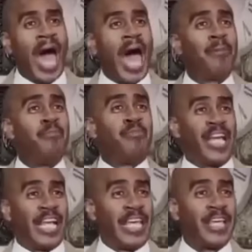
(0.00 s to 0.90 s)
While
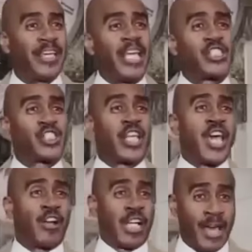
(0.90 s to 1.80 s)
Billy is
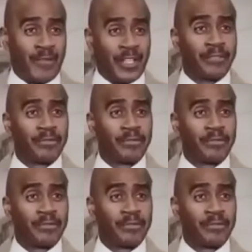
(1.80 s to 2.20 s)
still living.